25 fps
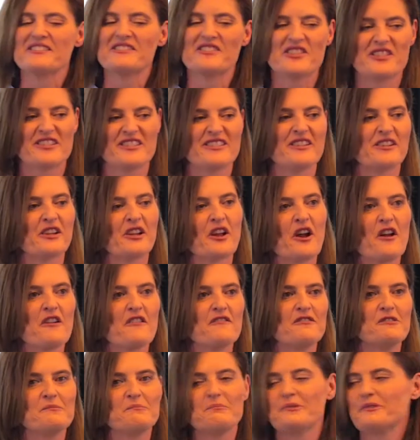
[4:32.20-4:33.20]
it's just that
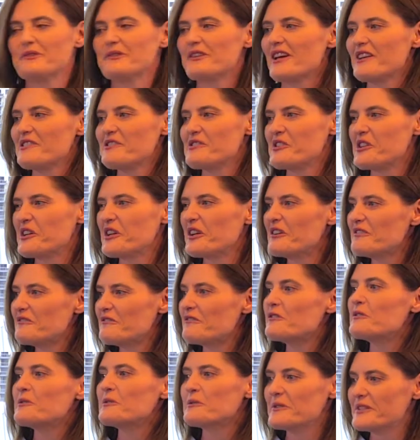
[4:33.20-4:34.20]
COVID brought that journey
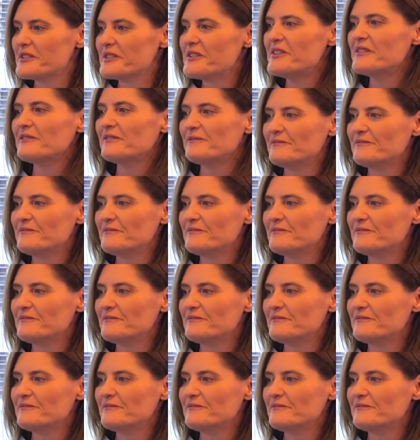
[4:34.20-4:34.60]
forward.